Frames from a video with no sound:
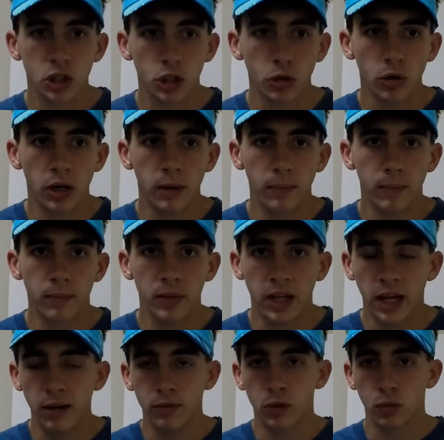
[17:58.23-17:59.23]
to
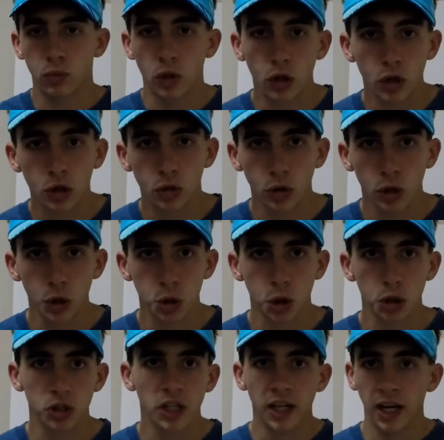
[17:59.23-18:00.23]
have the road
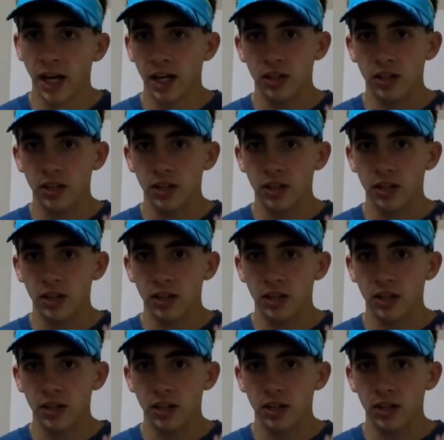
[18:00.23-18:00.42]
closures,